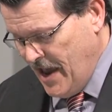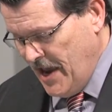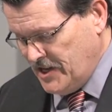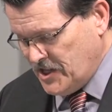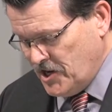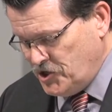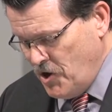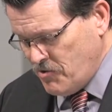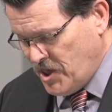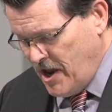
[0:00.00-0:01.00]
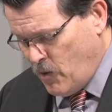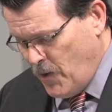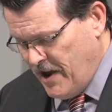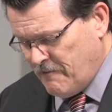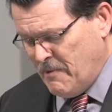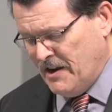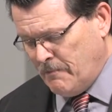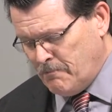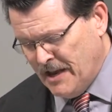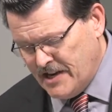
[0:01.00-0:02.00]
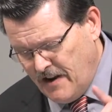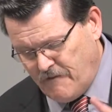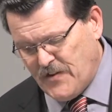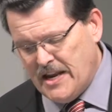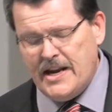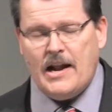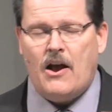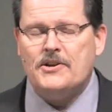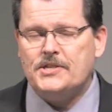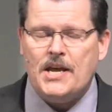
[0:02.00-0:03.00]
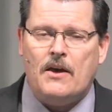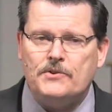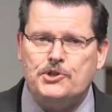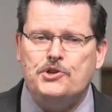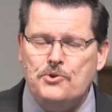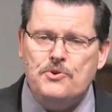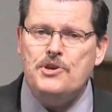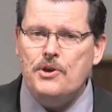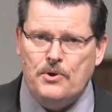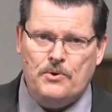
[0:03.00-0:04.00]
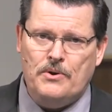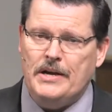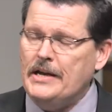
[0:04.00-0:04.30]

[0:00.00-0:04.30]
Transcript: He says, You think we've be, been defending ourselves to you.